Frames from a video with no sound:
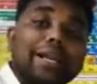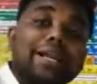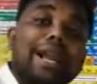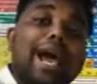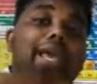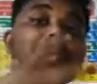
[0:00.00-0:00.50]

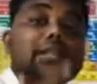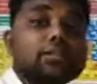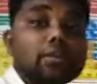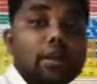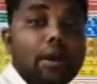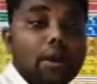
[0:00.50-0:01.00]

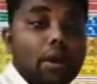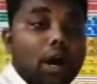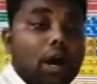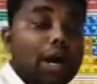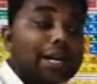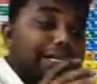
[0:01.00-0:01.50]
rise
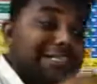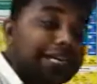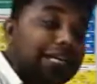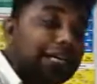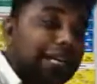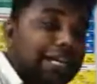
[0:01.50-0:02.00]

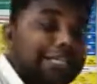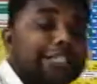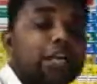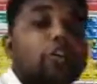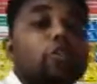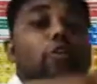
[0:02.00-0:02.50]
until it
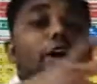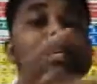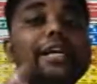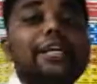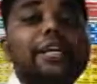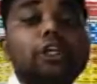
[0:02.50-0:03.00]

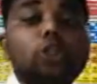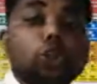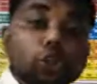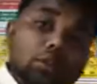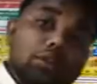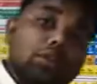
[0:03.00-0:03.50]
converted
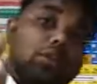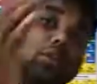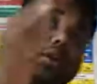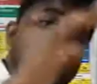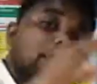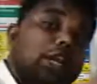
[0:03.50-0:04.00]
into
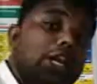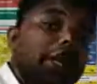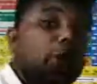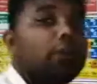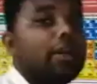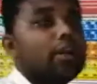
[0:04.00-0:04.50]

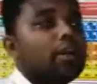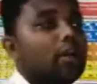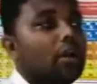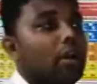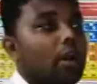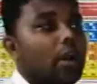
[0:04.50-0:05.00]
liquid?
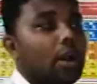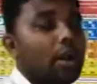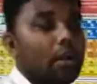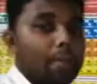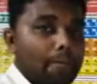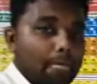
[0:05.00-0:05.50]

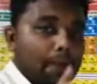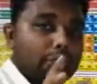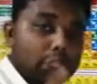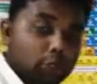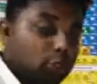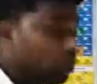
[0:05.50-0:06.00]

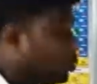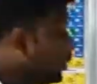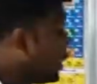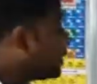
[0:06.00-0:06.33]
Due to